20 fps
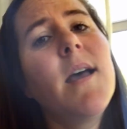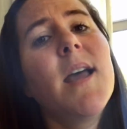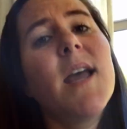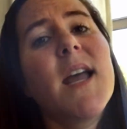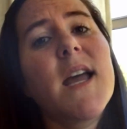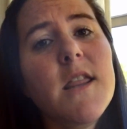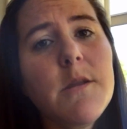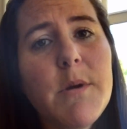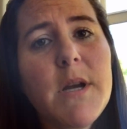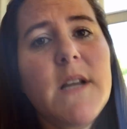
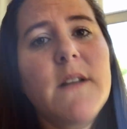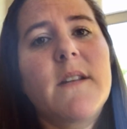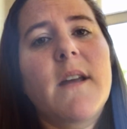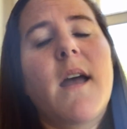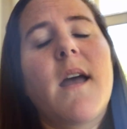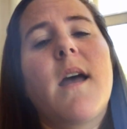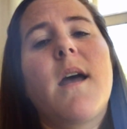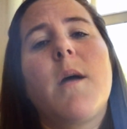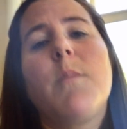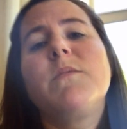in the
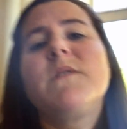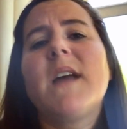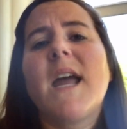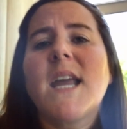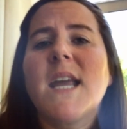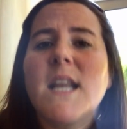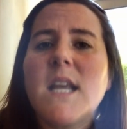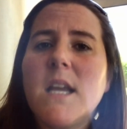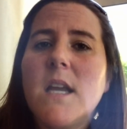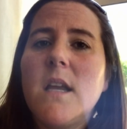meantime,
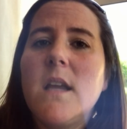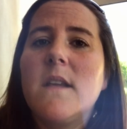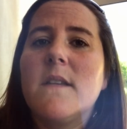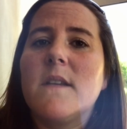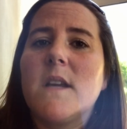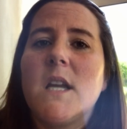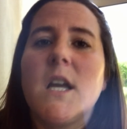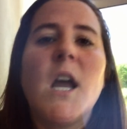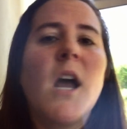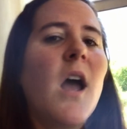take it
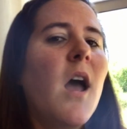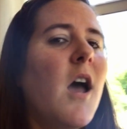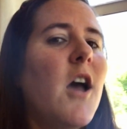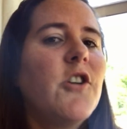easy.